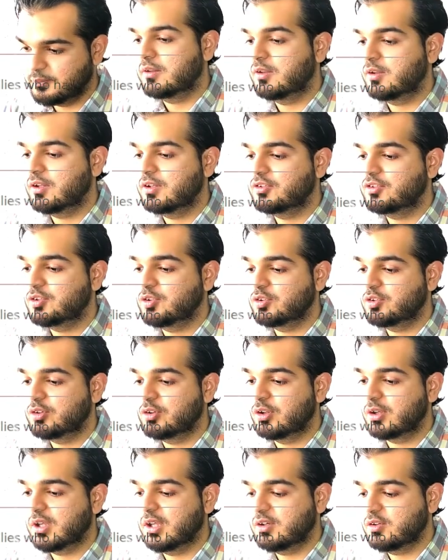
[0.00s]
You can choose to
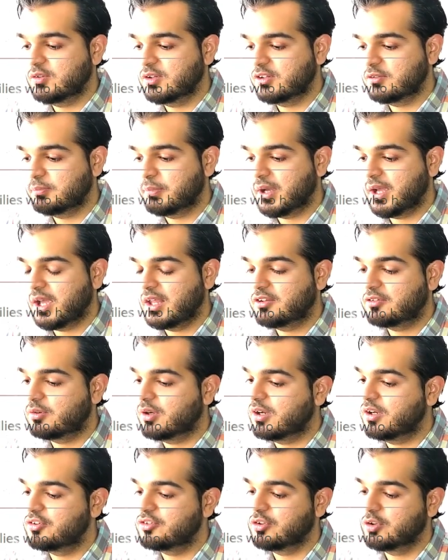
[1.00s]
look into this by
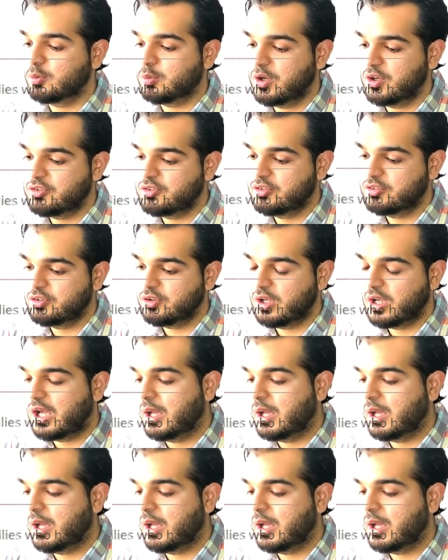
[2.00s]
answering additional questions.